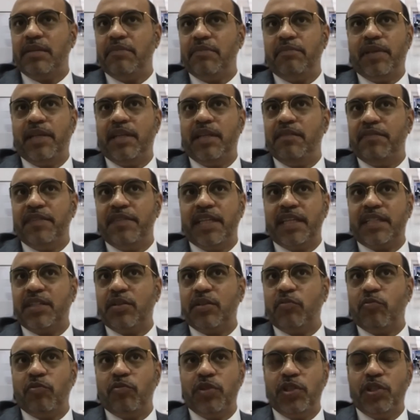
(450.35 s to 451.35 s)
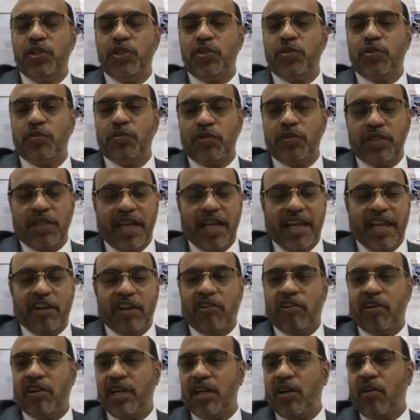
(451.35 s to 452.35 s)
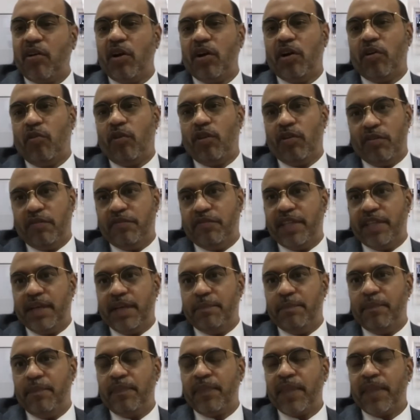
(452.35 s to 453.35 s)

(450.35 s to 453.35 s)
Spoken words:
belief that we should air all of them.